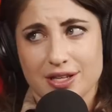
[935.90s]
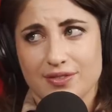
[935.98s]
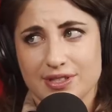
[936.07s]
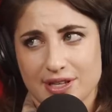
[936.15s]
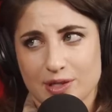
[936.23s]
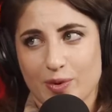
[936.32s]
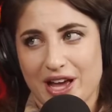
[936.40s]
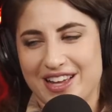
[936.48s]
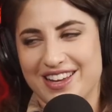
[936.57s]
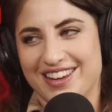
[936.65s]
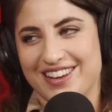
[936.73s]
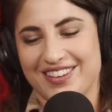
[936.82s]
have a
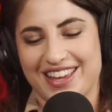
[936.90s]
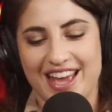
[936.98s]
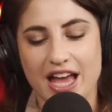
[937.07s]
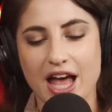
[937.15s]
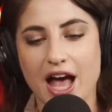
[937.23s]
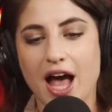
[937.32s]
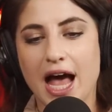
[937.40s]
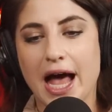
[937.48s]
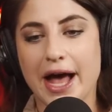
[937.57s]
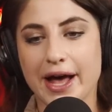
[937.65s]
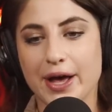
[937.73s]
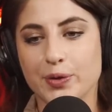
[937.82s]
six-pack.
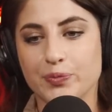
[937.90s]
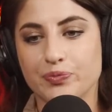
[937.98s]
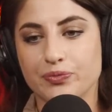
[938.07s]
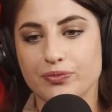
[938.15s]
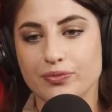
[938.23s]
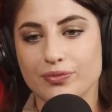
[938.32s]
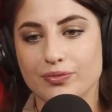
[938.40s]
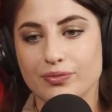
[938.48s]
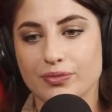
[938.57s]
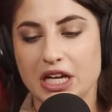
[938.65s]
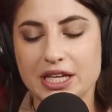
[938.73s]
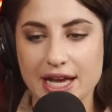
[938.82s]
Okay.
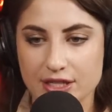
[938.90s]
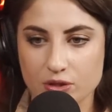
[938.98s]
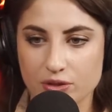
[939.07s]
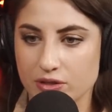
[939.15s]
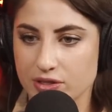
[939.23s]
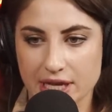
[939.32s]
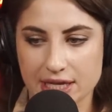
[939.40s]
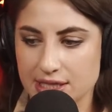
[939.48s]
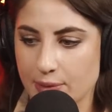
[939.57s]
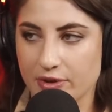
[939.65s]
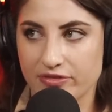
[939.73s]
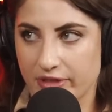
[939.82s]
Yeah, so there's like
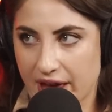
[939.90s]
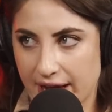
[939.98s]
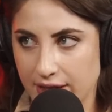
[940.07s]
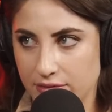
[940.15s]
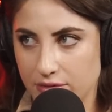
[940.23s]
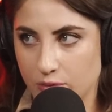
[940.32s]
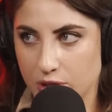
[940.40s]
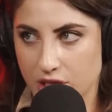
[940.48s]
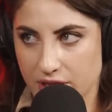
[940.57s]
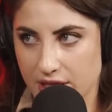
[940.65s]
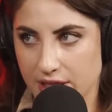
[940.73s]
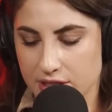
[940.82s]
some of that, which
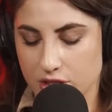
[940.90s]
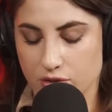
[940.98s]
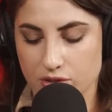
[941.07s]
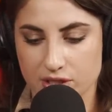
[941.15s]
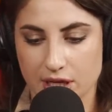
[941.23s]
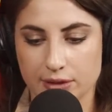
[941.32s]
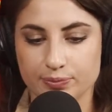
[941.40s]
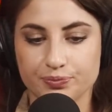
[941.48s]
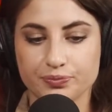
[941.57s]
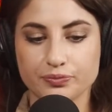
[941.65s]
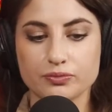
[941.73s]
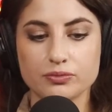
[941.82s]
I think is interesting.
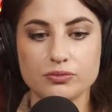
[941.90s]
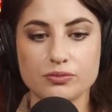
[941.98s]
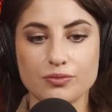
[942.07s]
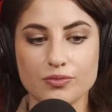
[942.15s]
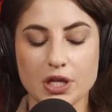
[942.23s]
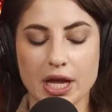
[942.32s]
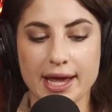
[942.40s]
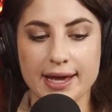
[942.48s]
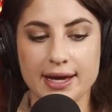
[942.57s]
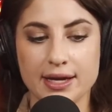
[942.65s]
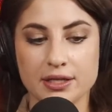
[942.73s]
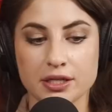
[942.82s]

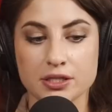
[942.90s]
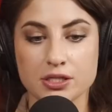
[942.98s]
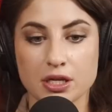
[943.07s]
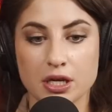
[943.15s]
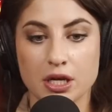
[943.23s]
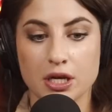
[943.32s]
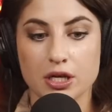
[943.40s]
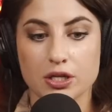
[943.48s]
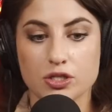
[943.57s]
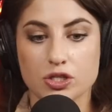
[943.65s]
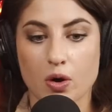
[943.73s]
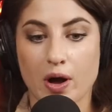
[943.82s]
And
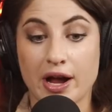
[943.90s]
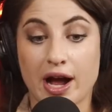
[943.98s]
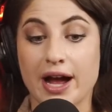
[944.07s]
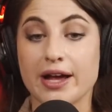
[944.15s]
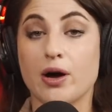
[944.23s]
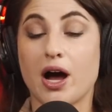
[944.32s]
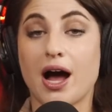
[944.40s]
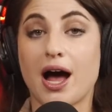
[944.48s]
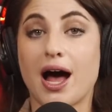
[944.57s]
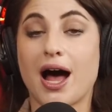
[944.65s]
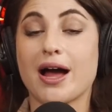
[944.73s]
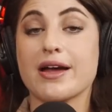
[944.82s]
so I
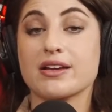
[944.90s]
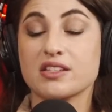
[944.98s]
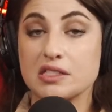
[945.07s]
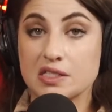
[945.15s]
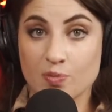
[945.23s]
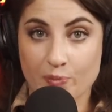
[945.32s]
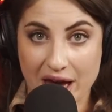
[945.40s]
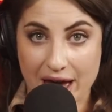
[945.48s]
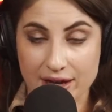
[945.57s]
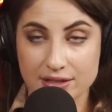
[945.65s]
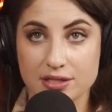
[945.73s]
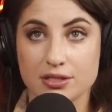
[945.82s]

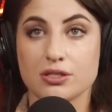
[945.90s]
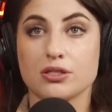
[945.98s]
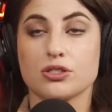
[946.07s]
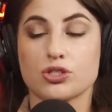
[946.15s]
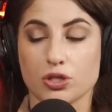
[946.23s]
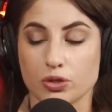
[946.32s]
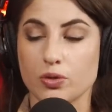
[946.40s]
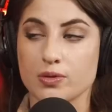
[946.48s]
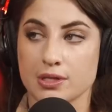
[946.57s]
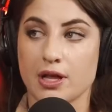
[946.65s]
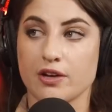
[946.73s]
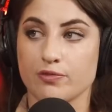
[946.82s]
expect to
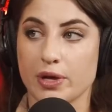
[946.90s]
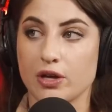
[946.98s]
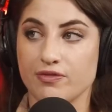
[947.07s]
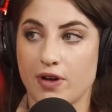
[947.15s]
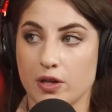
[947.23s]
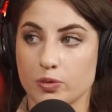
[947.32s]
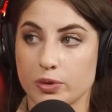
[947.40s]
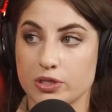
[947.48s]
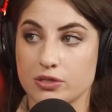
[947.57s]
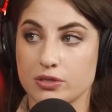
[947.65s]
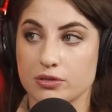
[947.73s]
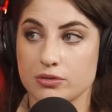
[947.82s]
lose a lot of male
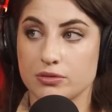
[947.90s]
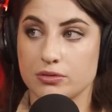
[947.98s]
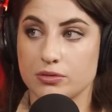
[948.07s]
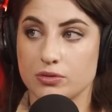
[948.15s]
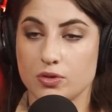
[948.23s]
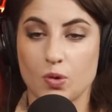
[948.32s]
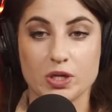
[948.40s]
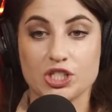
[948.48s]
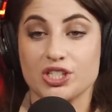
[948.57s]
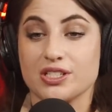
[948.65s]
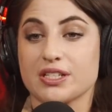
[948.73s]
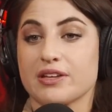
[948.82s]
followers,
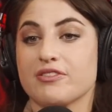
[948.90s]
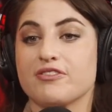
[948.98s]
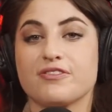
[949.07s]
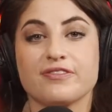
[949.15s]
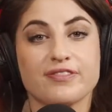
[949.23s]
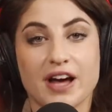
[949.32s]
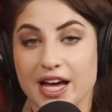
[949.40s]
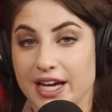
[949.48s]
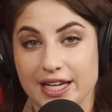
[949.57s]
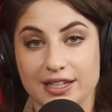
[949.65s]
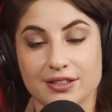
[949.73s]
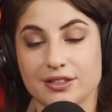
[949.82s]
which is
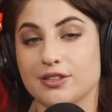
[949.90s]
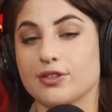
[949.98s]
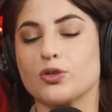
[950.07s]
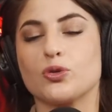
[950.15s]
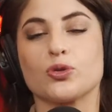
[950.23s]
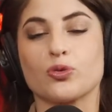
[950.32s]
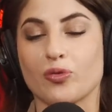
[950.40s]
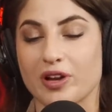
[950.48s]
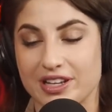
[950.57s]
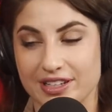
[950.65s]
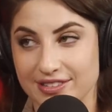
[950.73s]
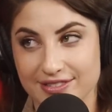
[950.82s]
fine. Good
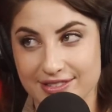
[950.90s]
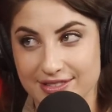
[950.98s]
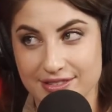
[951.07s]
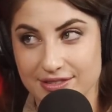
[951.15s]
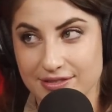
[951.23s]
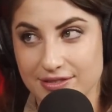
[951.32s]
riddance.